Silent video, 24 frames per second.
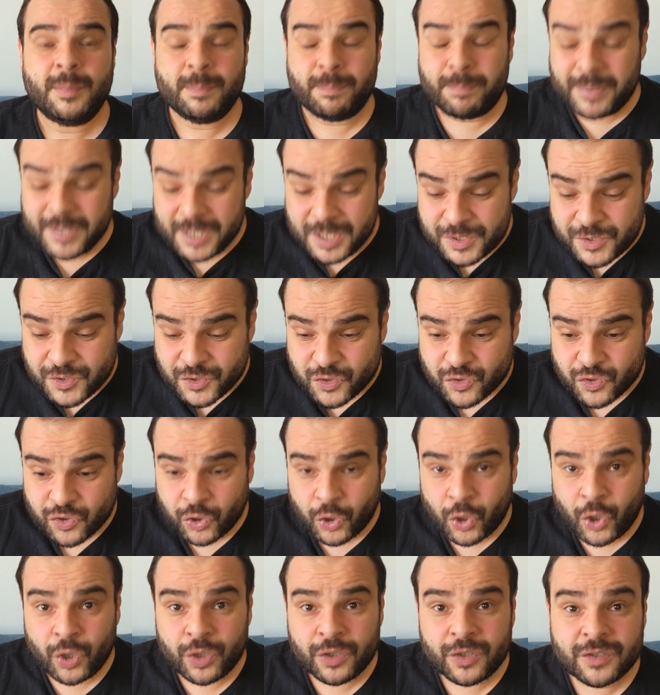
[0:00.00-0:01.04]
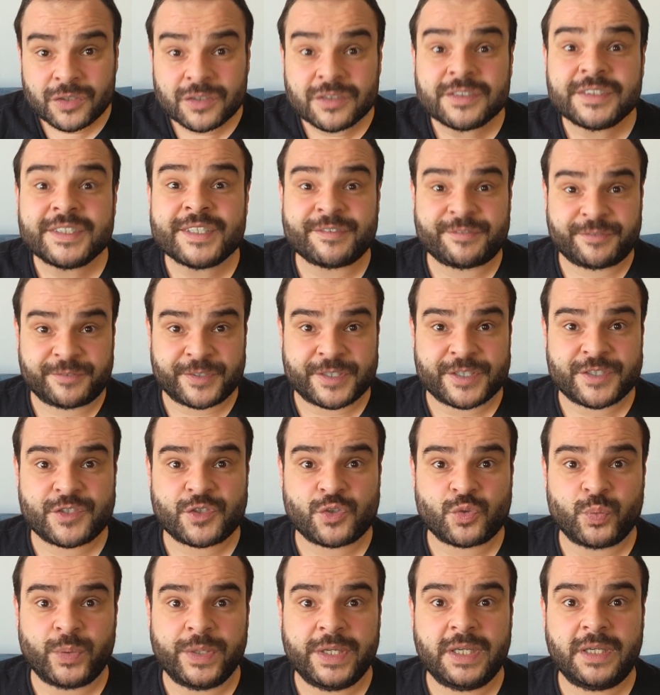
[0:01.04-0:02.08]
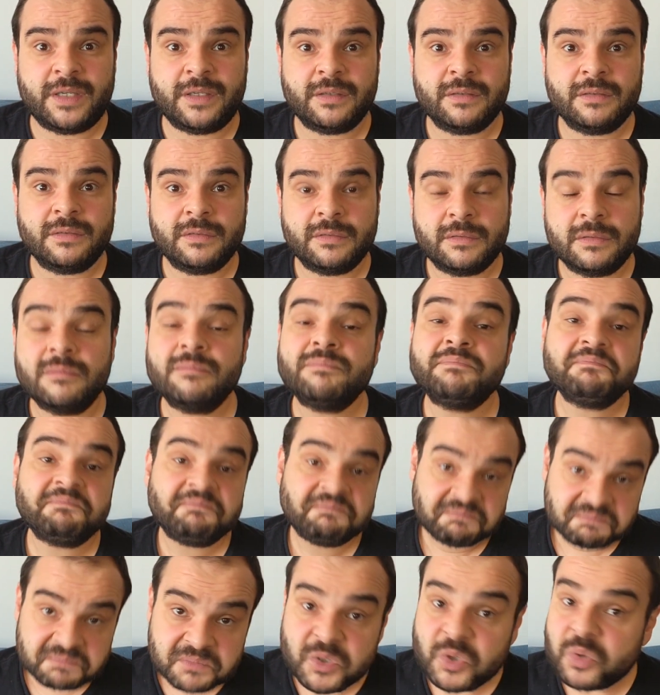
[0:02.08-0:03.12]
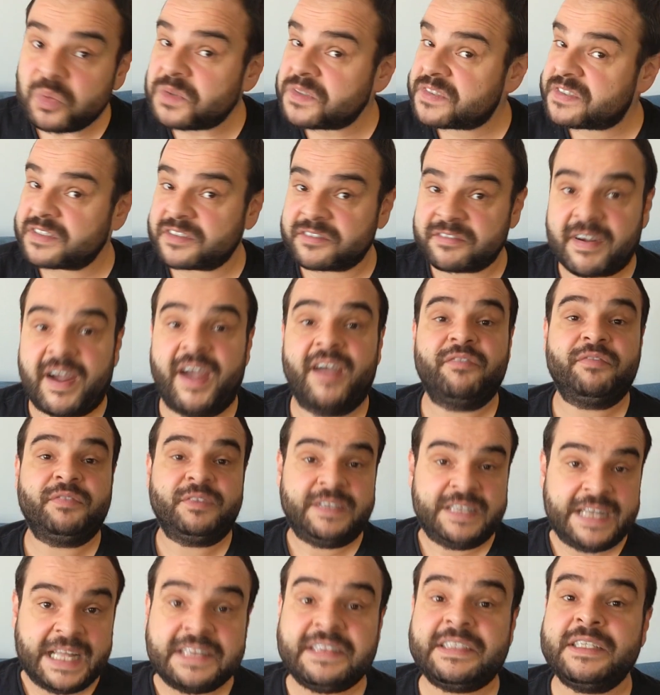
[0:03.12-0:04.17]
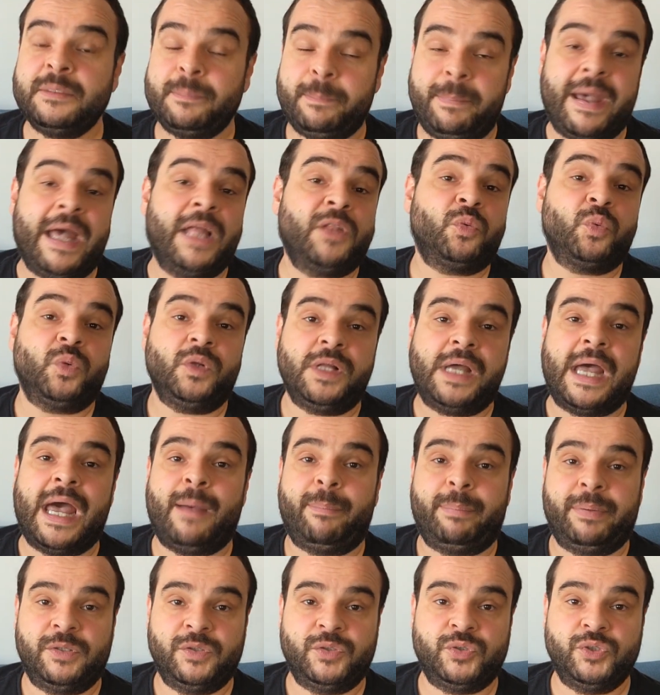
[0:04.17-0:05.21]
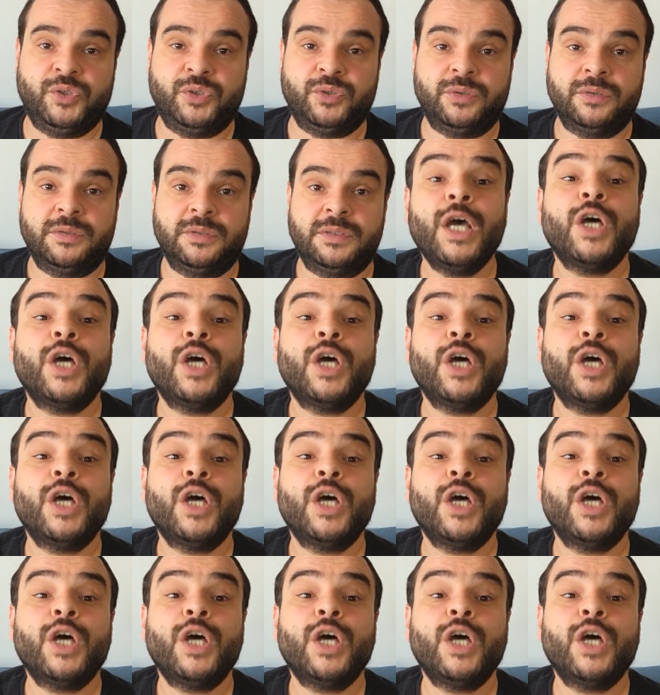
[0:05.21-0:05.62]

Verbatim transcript: Be strong the first week you will survive. Nothing bad will happen to you.